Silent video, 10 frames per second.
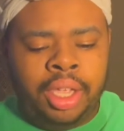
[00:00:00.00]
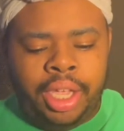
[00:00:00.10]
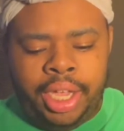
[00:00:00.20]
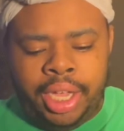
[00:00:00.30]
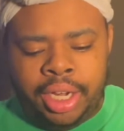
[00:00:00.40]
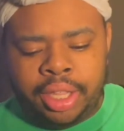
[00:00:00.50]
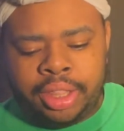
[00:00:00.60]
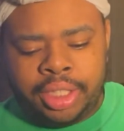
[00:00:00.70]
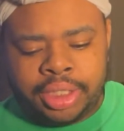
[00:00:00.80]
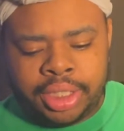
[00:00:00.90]
And
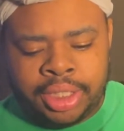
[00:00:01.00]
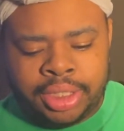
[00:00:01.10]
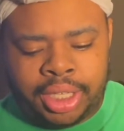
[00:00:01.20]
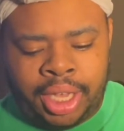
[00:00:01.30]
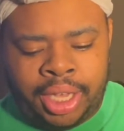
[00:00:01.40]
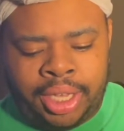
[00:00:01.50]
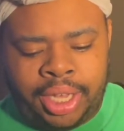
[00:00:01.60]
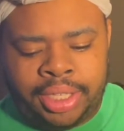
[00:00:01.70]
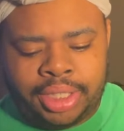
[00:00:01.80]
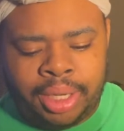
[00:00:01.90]
this is a
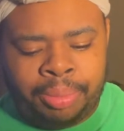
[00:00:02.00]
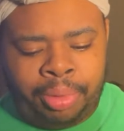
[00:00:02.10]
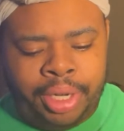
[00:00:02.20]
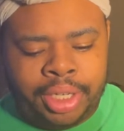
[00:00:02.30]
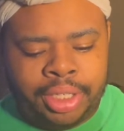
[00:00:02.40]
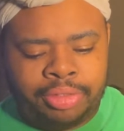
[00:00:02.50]
anti-breakage